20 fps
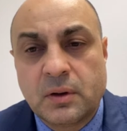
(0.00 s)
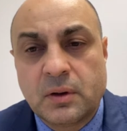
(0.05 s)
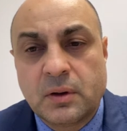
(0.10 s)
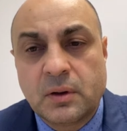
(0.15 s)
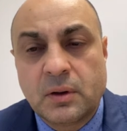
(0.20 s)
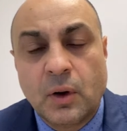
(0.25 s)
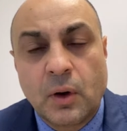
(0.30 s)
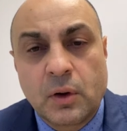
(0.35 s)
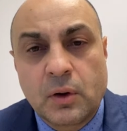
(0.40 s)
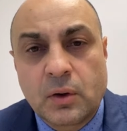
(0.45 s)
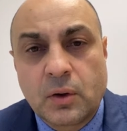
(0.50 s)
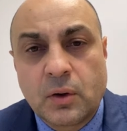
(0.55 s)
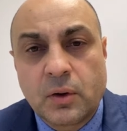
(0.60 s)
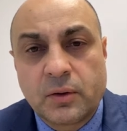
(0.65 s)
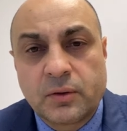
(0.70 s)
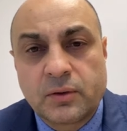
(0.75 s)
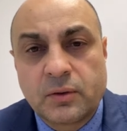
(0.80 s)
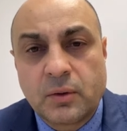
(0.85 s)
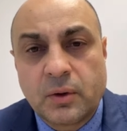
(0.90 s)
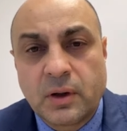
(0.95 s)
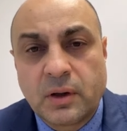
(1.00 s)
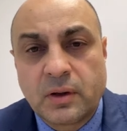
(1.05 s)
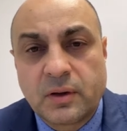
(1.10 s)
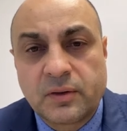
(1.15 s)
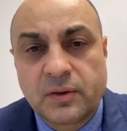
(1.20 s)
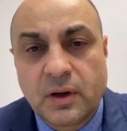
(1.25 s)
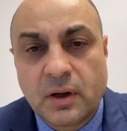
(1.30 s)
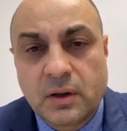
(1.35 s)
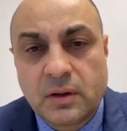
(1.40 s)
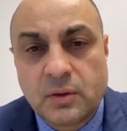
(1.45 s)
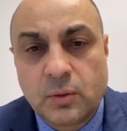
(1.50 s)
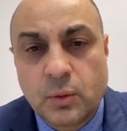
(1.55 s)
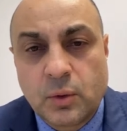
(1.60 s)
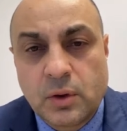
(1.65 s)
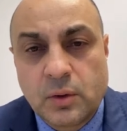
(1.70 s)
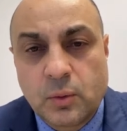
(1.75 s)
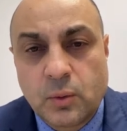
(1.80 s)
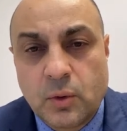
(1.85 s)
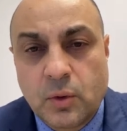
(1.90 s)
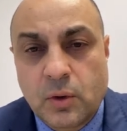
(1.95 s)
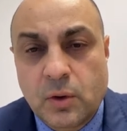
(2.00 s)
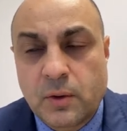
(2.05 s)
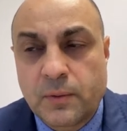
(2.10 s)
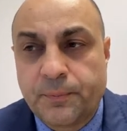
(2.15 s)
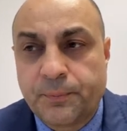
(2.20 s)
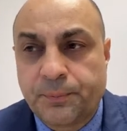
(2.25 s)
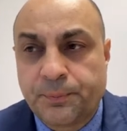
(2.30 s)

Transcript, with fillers: uh, Holocaust during the Second World War.